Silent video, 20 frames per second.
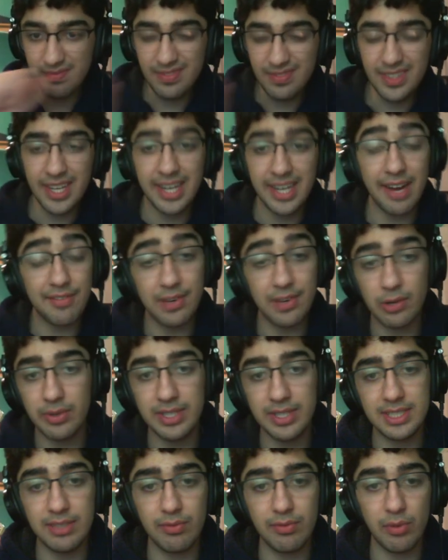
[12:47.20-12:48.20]
And after queen
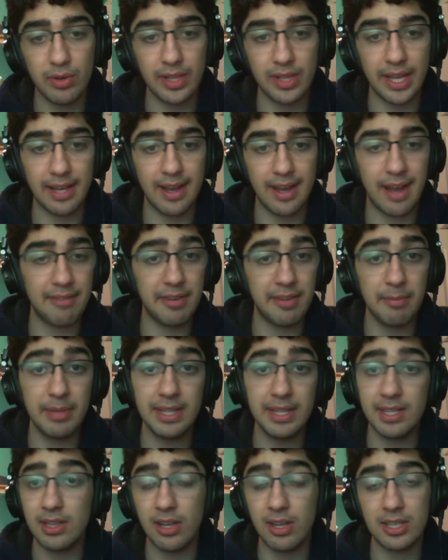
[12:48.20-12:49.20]
c4, like, I've
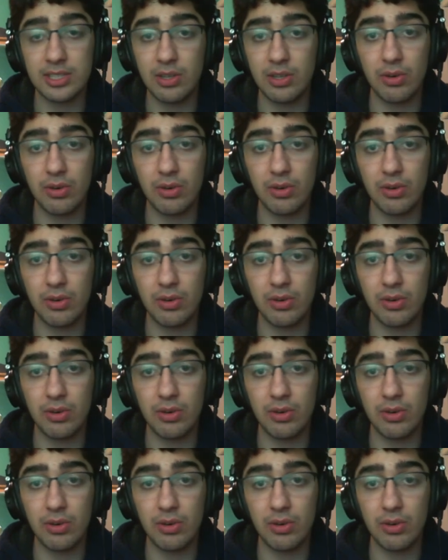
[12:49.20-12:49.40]
completely lost